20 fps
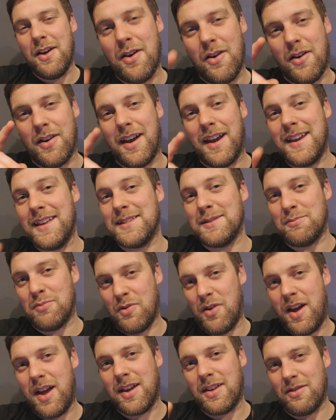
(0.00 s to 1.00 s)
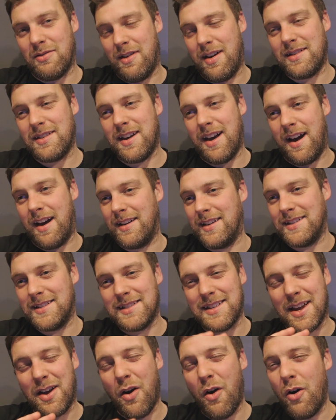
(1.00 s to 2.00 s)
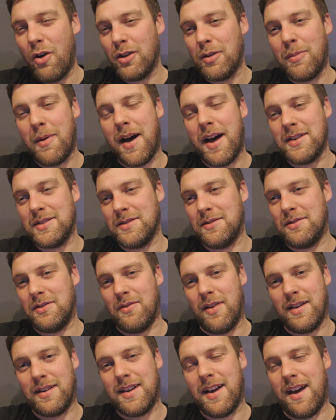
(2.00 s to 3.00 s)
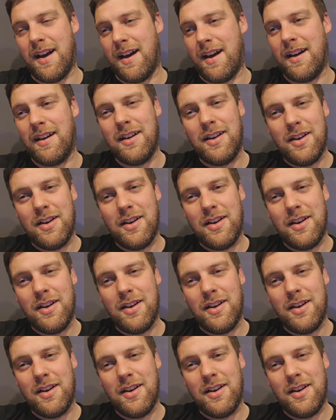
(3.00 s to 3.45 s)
Oh, and I need to break the red car. I need to take all the parts off the red car,